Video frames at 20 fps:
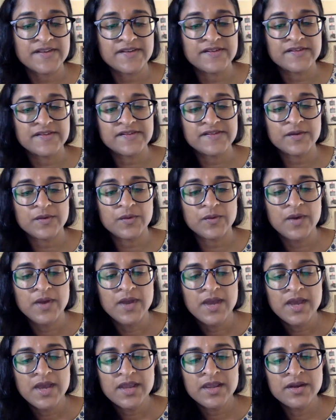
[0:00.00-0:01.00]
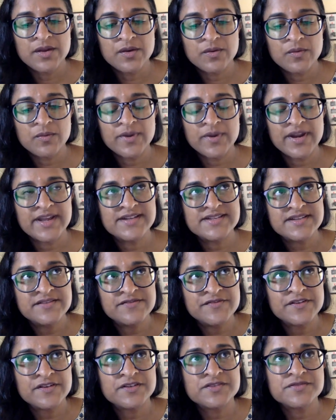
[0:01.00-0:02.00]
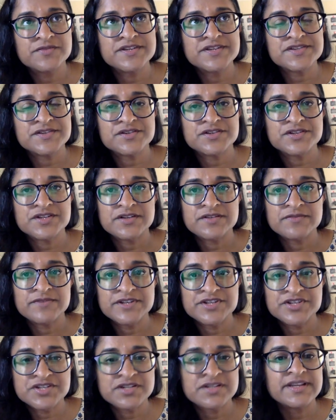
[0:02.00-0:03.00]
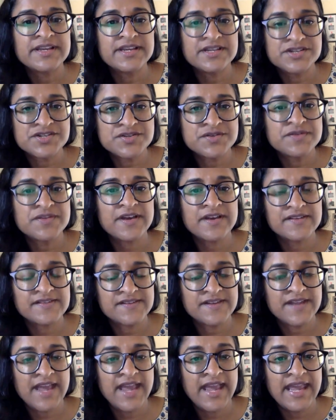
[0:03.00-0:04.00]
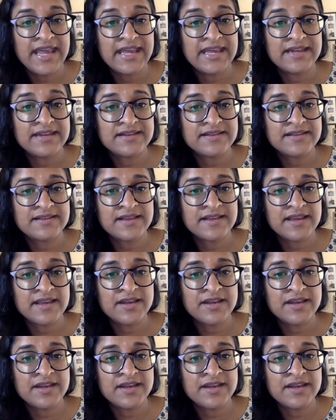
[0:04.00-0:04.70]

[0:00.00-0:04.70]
And so, you know, when I did field research originally in two thousand eight,